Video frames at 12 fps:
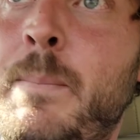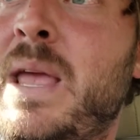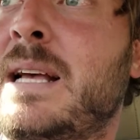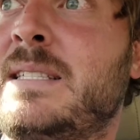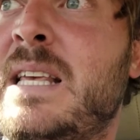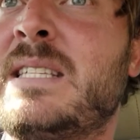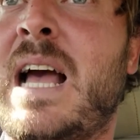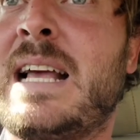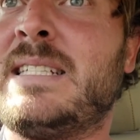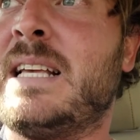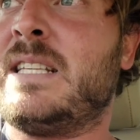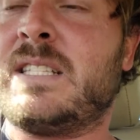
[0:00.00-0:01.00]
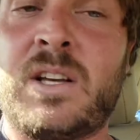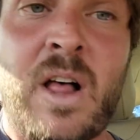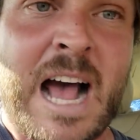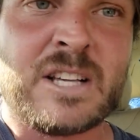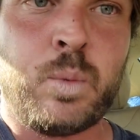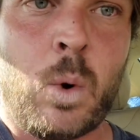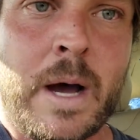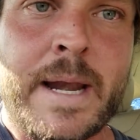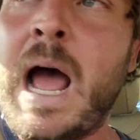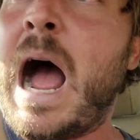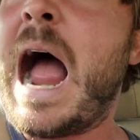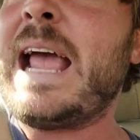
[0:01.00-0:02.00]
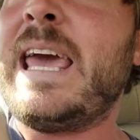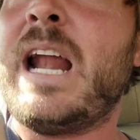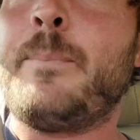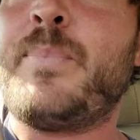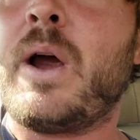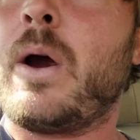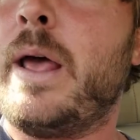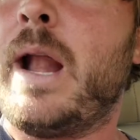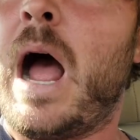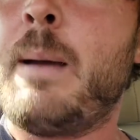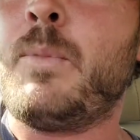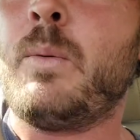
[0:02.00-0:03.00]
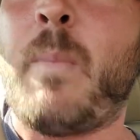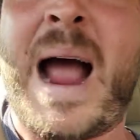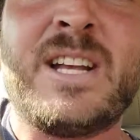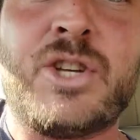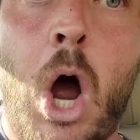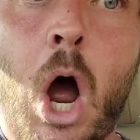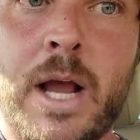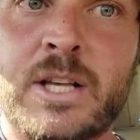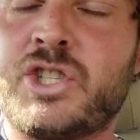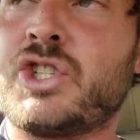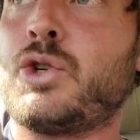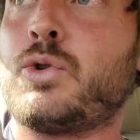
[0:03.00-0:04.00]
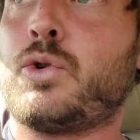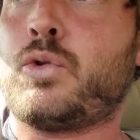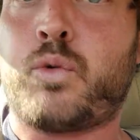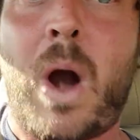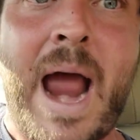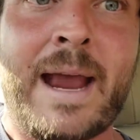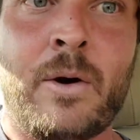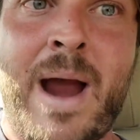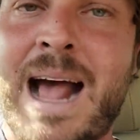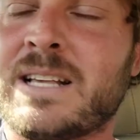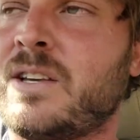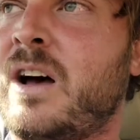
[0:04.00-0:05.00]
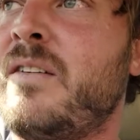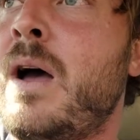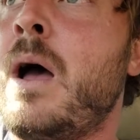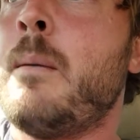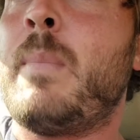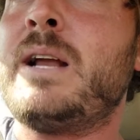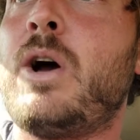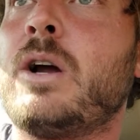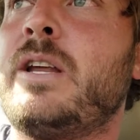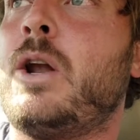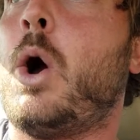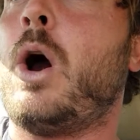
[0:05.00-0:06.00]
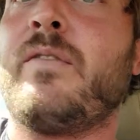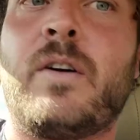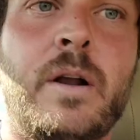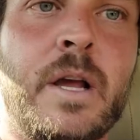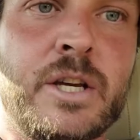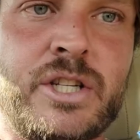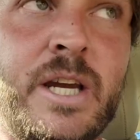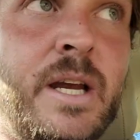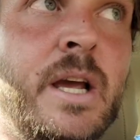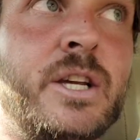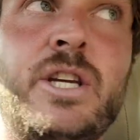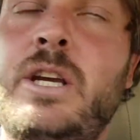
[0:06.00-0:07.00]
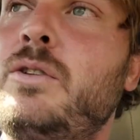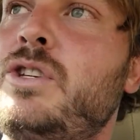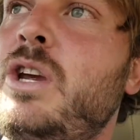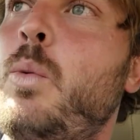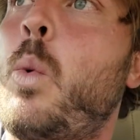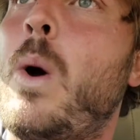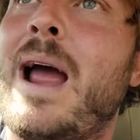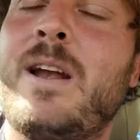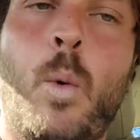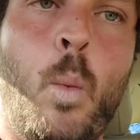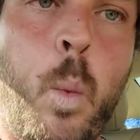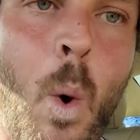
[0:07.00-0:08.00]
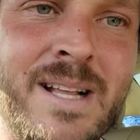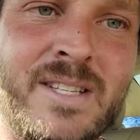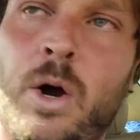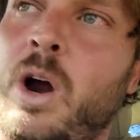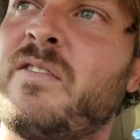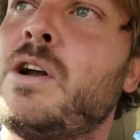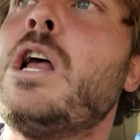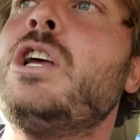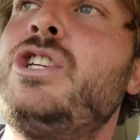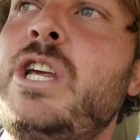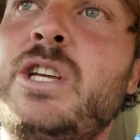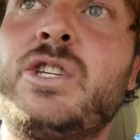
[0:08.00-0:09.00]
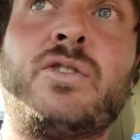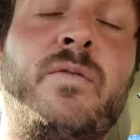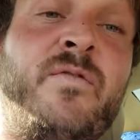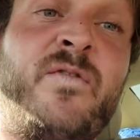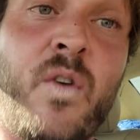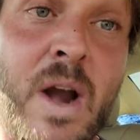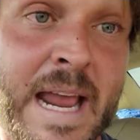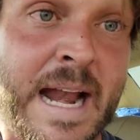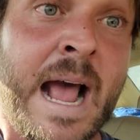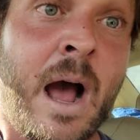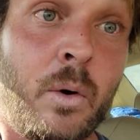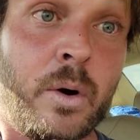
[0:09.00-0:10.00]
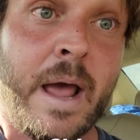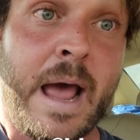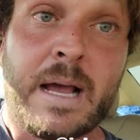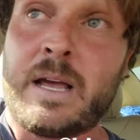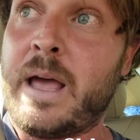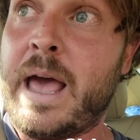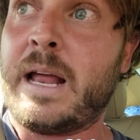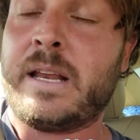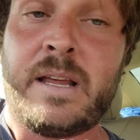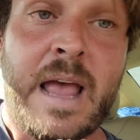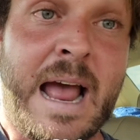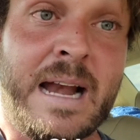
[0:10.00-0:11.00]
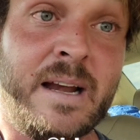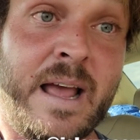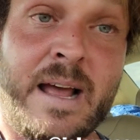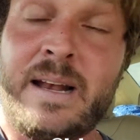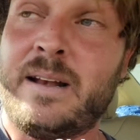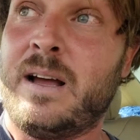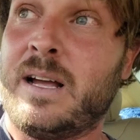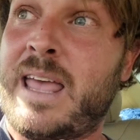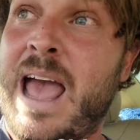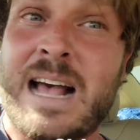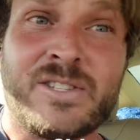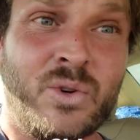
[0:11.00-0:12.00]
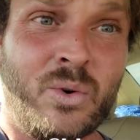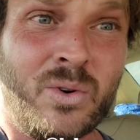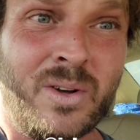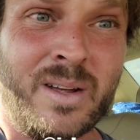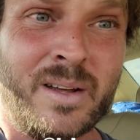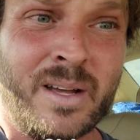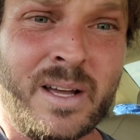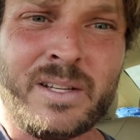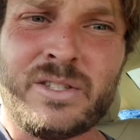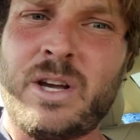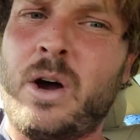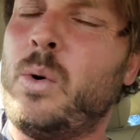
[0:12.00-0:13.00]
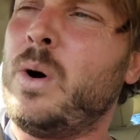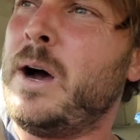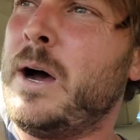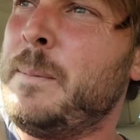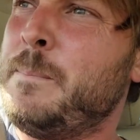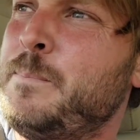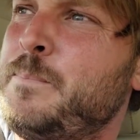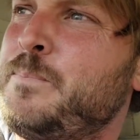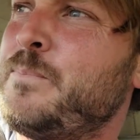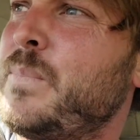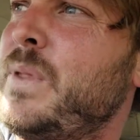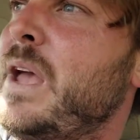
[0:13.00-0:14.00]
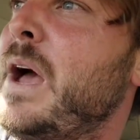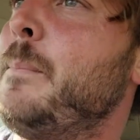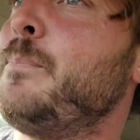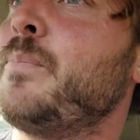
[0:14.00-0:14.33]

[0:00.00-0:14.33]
because this guy says it's class one. I get up there and my dog is crying her ass off. My dog did Harvard. She whined once at Harvard. She's freaking out at Castle. So, yeah,